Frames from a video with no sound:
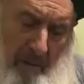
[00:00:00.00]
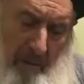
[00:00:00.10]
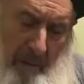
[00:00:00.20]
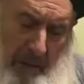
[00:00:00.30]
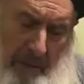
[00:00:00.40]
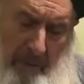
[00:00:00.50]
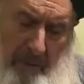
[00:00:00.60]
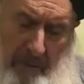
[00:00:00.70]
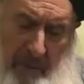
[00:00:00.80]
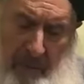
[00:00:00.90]
Quran used
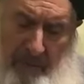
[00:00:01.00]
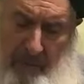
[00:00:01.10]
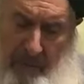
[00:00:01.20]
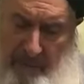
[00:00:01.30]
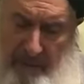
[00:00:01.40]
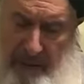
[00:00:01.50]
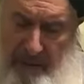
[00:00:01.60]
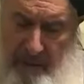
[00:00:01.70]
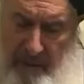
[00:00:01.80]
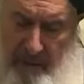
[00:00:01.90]
to say, if you
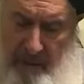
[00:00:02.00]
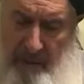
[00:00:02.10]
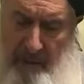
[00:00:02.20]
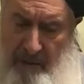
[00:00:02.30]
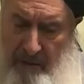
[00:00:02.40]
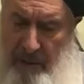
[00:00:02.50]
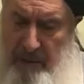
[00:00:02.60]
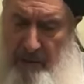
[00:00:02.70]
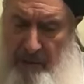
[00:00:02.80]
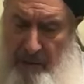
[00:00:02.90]
confess,
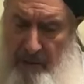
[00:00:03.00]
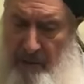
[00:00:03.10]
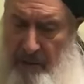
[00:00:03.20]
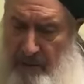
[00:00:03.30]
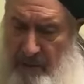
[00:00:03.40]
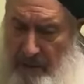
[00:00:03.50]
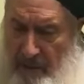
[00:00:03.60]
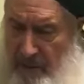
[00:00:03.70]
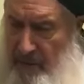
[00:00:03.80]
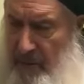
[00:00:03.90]
especially
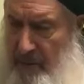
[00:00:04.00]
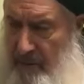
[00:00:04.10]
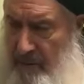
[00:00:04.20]
Arafat,